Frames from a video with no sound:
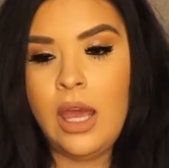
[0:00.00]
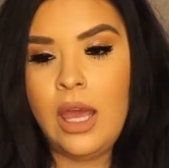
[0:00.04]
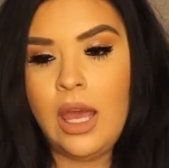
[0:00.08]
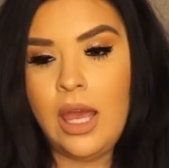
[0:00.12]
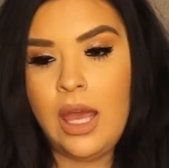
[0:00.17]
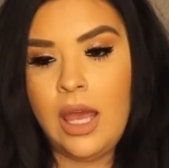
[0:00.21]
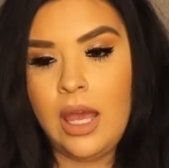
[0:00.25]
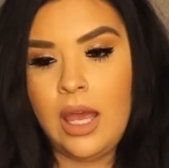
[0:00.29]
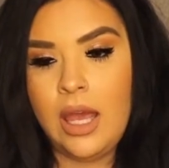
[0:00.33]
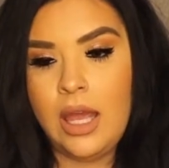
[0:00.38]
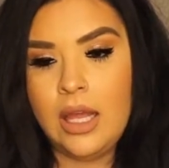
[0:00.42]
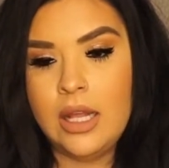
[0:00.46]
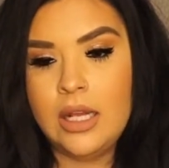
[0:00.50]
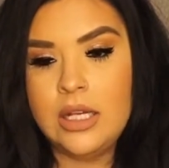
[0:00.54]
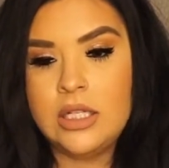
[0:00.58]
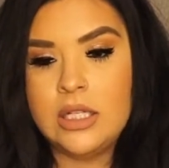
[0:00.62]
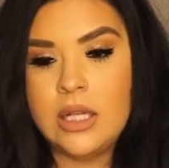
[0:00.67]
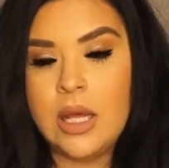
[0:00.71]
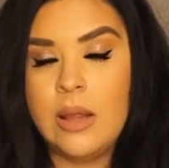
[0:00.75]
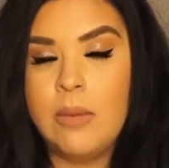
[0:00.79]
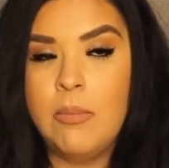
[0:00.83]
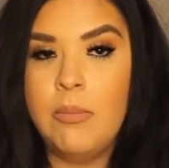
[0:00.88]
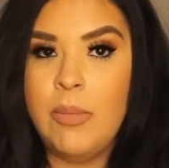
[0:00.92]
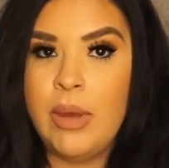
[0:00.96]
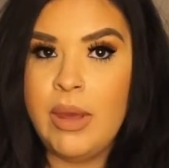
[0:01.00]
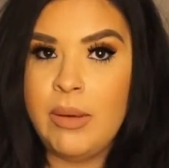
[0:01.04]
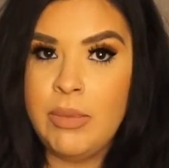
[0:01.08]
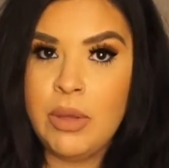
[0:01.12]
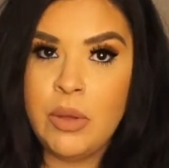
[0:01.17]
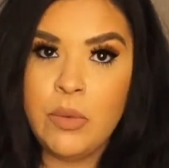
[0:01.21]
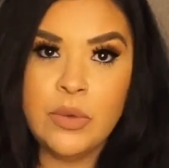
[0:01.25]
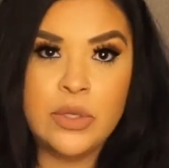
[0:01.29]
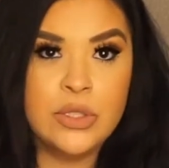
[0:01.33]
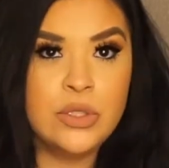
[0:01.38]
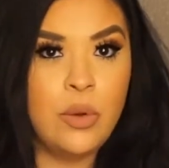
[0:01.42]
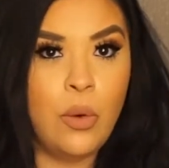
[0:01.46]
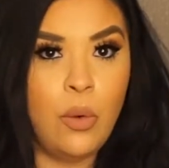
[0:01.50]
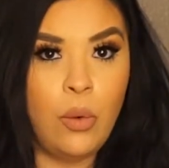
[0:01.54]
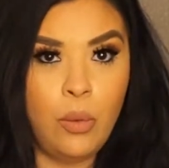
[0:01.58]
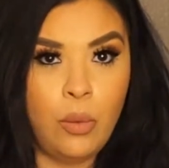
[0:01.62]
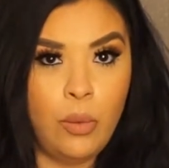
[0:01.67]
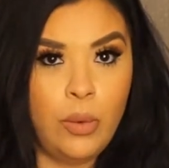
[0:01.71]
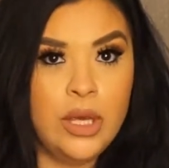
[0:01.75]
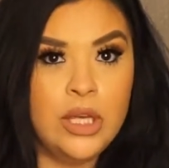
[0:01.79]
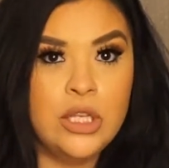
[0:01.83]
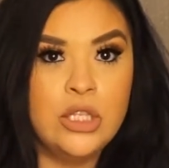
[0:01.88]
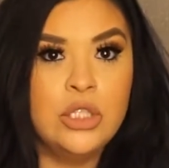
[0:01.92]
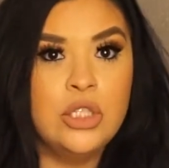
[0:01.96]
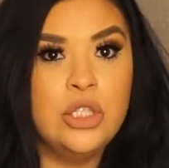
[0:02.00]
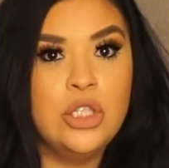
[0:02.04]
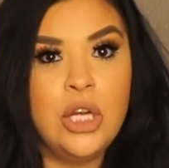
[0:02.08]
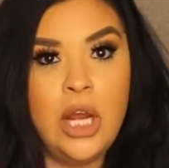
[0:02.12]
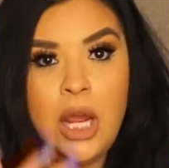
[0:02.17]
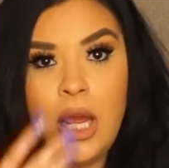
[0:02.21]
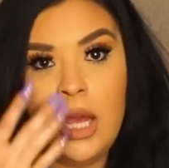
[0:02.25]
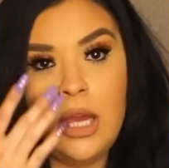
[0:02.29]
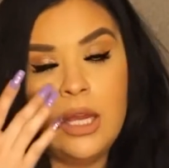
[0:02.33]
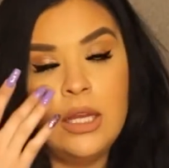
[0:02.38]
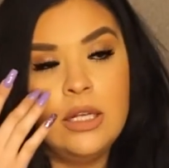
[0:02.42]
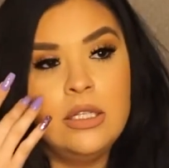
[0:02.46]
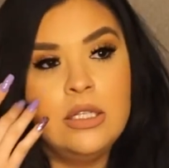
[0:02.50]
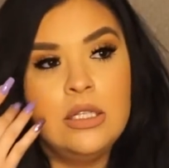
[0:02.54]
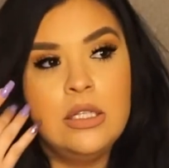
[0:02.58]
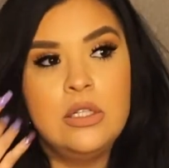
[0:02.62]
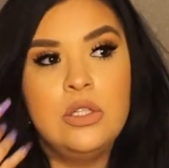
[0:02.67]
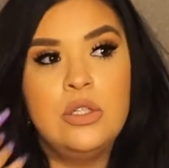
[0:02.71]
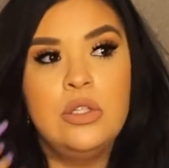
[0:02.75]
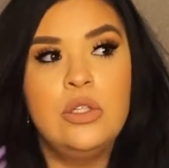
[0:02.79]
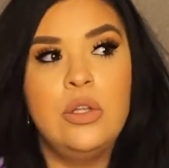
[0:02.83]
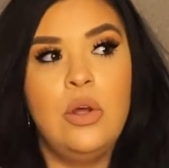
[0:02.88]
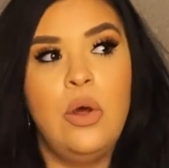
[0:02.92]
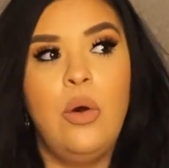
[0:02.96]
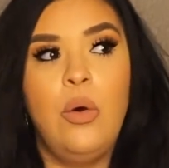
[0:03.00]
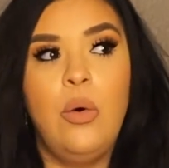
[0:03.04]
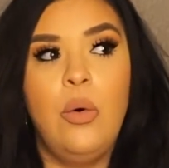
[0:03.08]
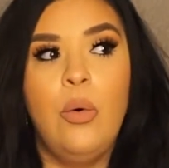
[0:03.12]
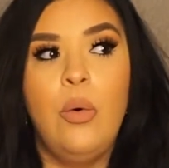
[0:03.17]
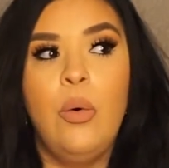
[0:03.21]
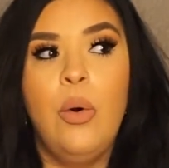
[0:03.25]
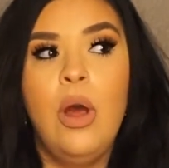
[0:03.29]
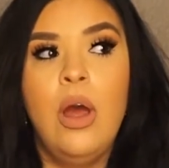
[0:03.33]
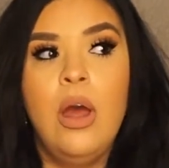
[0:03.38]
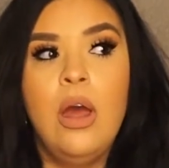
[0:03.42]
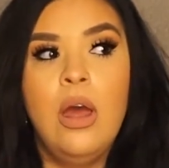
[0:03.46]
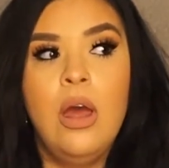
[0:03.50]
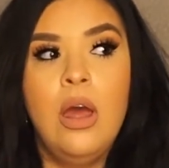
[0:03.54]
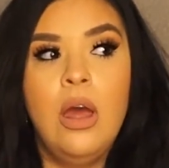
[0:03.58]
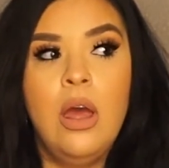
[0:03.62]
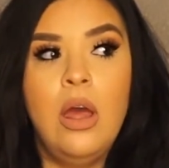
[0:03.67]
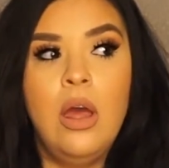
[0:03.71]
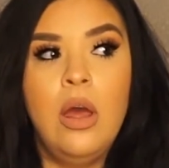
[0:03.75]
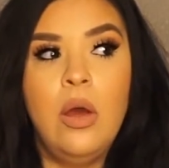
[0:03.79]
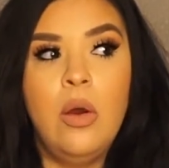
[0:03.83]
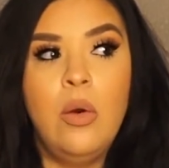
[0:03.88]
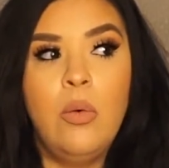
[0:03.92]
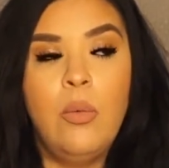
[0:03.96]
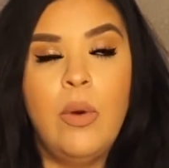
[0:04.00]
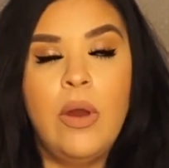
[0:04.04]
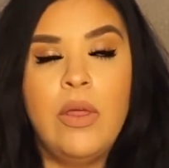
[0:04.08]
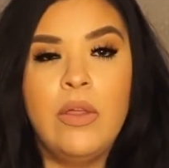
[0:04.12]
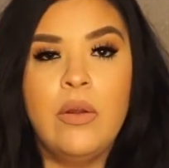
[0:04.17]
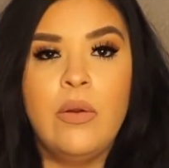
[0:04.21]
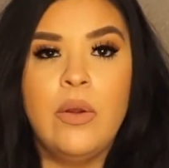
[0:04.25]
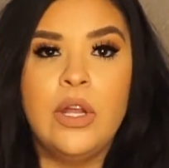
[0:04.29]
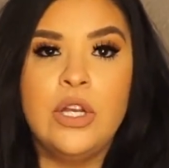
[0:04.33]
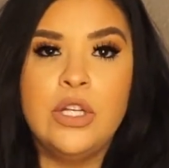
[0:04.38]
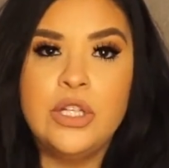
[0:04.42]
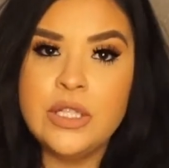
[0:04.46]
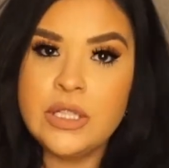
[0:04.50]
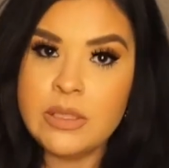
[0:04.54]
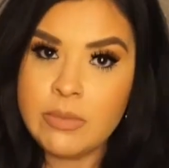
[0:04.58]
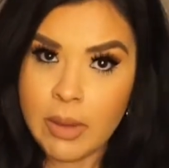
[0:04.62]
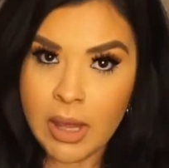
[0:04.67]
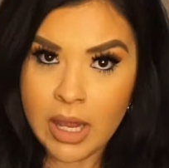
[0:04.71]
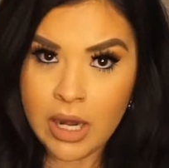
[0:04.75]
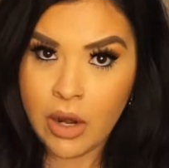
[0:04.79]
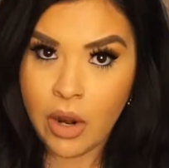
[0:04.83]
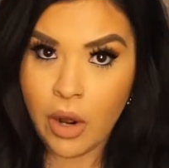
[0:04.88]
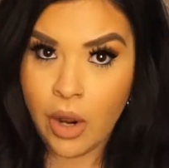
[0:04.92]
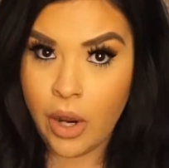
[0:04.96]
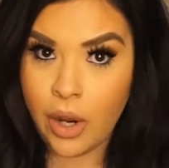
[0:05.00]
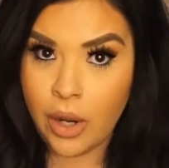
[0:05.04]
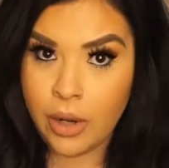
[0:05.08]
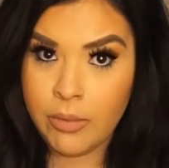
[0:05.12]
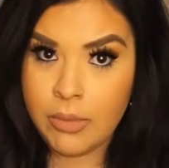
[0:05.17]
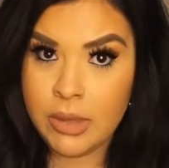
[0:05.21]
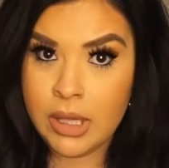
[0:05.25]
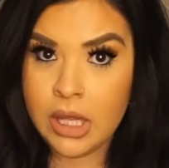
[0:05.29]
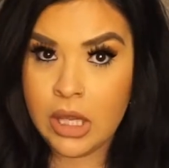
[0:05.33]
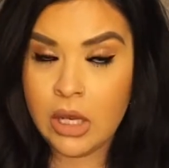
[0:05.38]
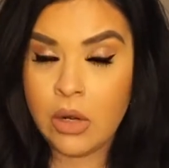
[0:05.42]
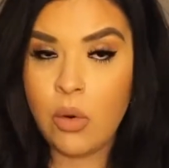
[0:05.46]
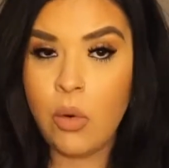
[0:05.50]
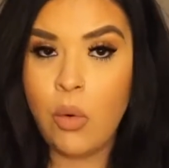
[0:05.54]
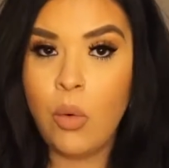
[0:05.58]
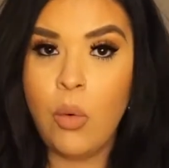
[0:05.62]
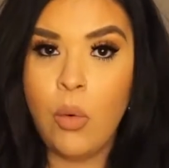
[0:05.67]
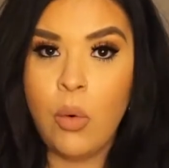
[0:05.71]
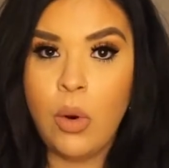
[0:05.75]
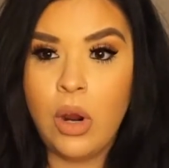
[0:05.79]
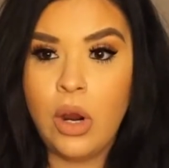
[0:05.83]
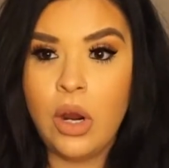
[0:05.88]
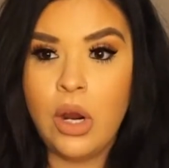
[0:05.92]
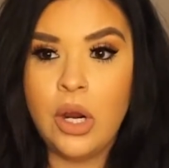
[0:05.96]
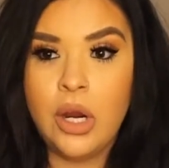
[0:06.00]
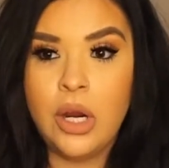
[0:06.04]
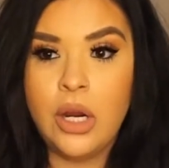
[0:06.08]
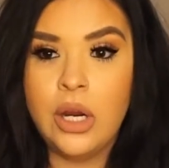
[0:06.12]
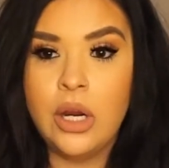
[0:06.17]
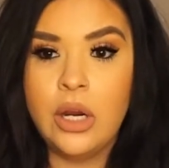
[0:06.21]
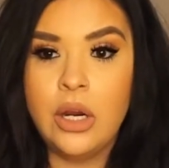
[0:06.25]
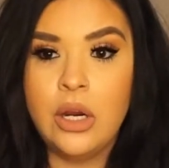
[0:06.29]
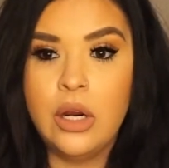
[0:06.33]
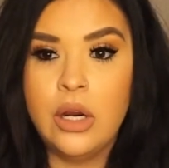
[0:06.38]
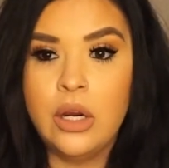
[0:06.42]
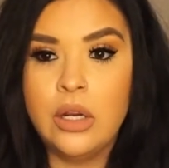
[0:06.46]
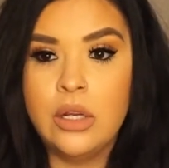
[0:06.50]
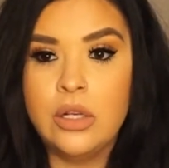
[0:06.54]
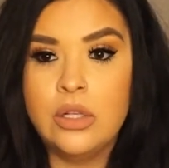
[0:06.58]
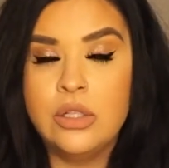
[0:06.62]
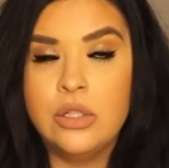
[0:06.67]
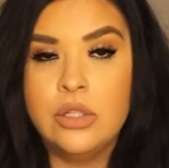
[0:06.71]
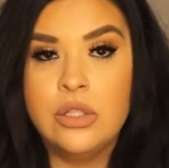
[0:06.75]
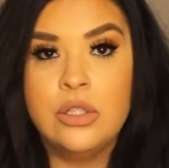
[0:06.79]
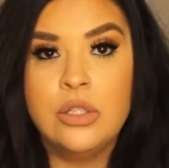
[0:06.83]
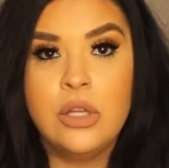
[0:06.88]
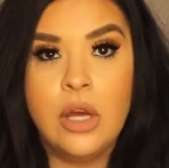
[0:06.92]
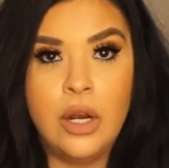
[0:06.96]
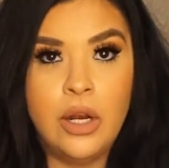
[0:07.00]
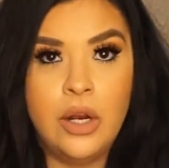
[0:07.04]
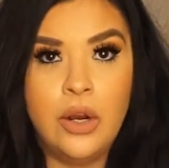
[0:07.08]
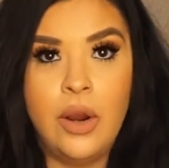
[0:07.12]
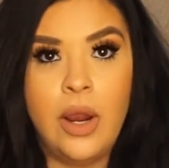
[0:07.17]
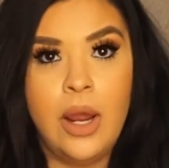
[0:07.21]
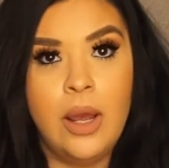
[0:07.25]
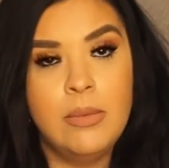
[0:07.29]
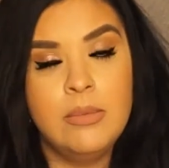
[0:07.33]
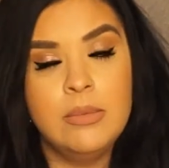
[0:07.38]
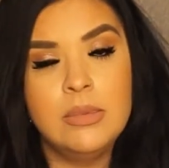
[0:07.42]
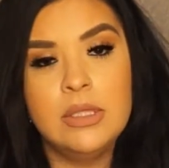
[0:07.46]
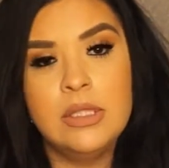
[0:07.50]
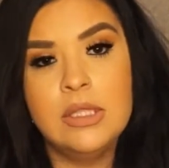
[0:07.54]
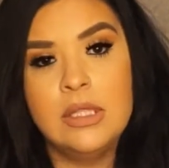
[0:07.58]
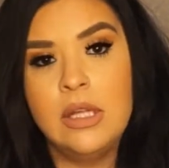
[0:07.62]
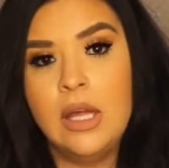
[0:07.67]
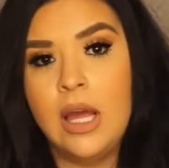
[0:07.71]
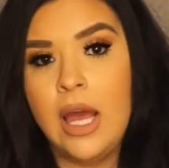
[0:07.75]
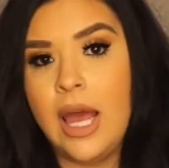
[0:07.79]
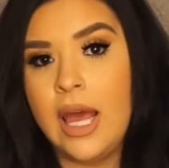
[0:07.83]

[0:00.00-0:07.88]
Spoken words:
And baby was always checked, so whether it just been a heartbeat or sonograms.